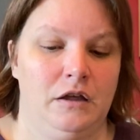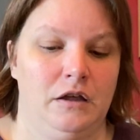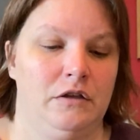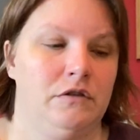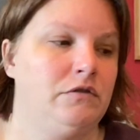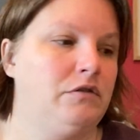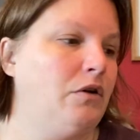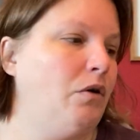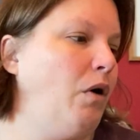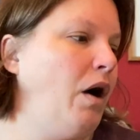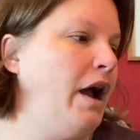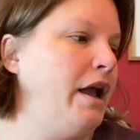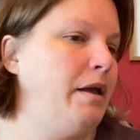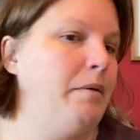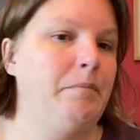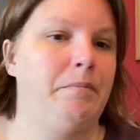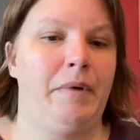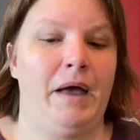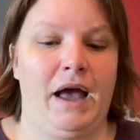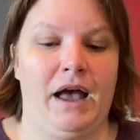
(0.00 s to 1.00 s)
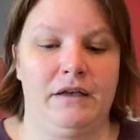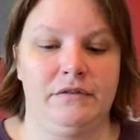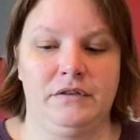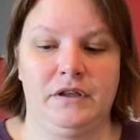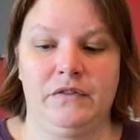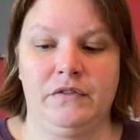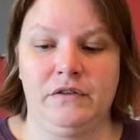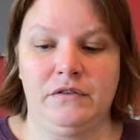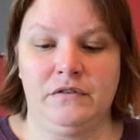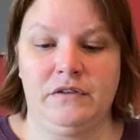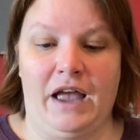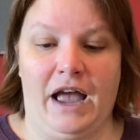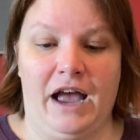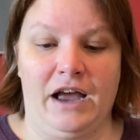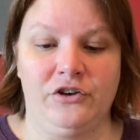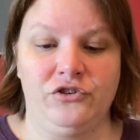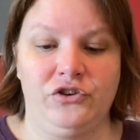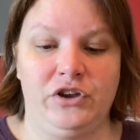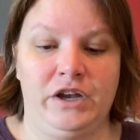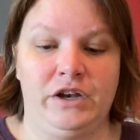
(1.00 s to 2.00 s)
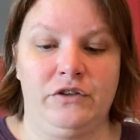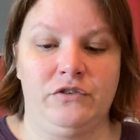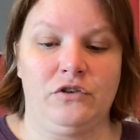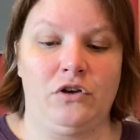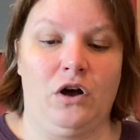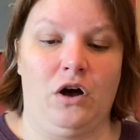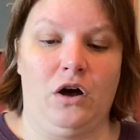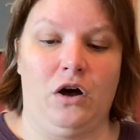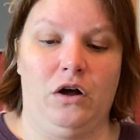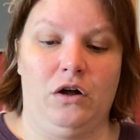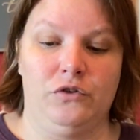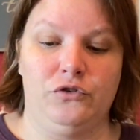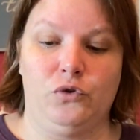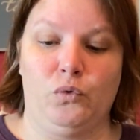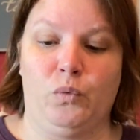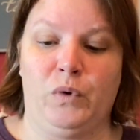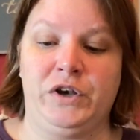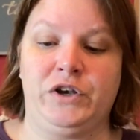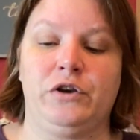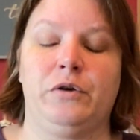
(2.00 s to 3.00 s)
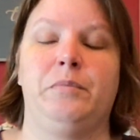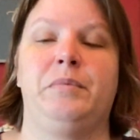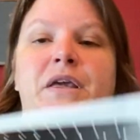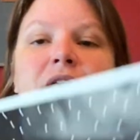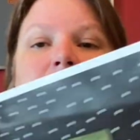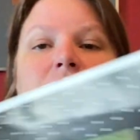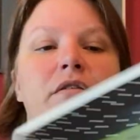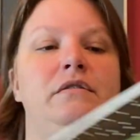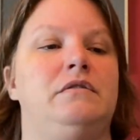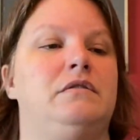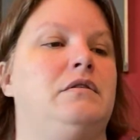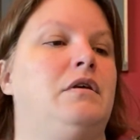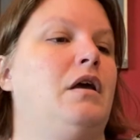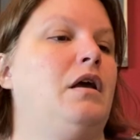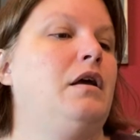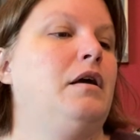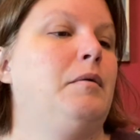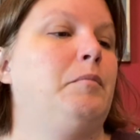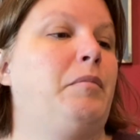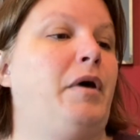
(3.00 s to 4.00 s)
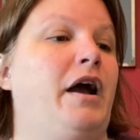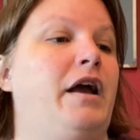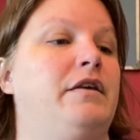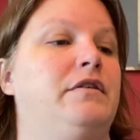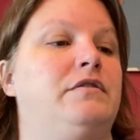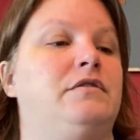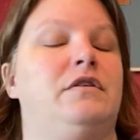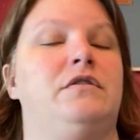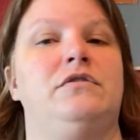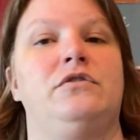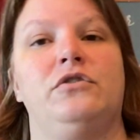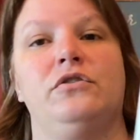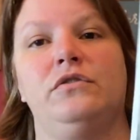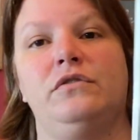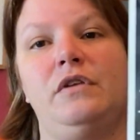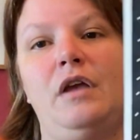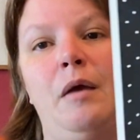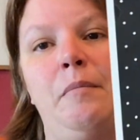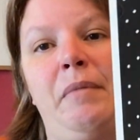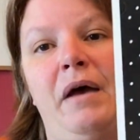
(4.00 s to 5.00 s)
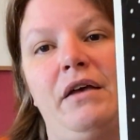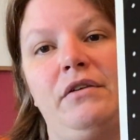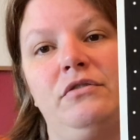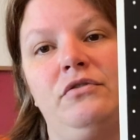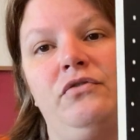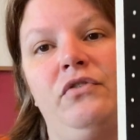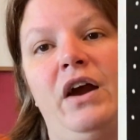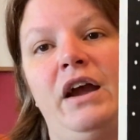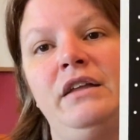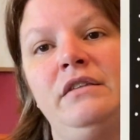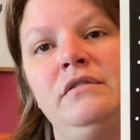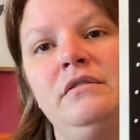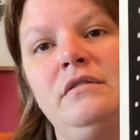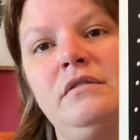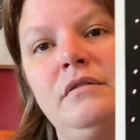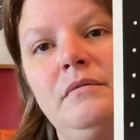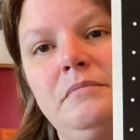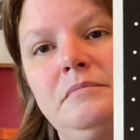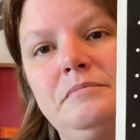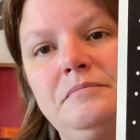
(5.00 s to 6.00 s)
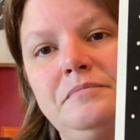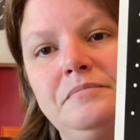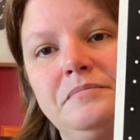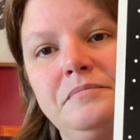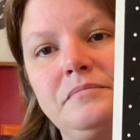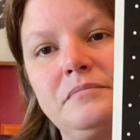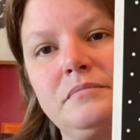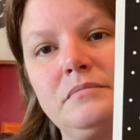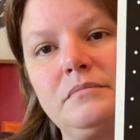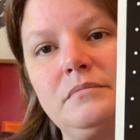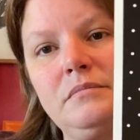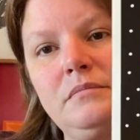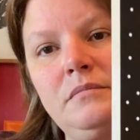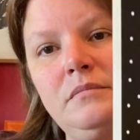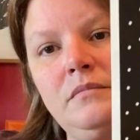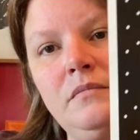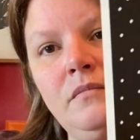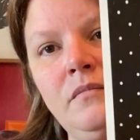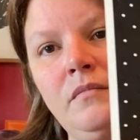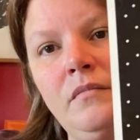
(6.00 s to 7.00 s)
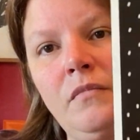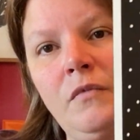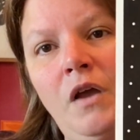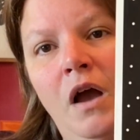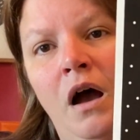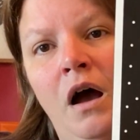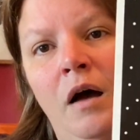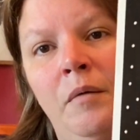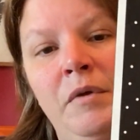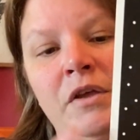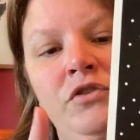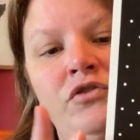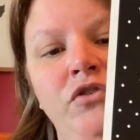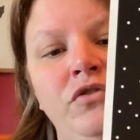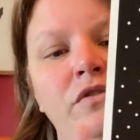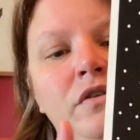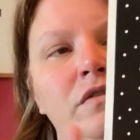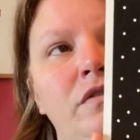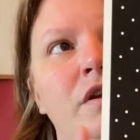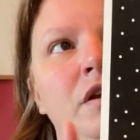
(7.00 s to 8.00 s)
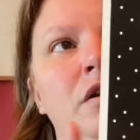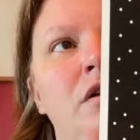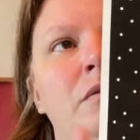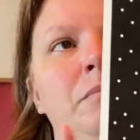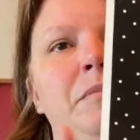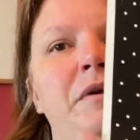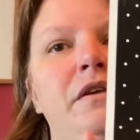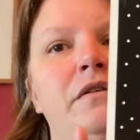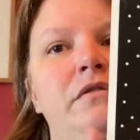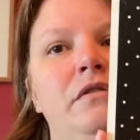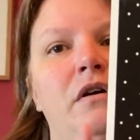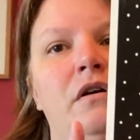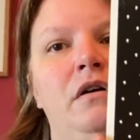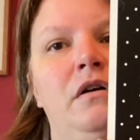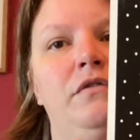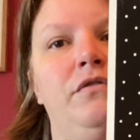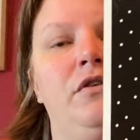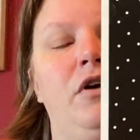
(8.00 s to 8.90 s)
So I am passing the stash. It is called Winter Peace by Sisters and Best Friends. It's just a single piece of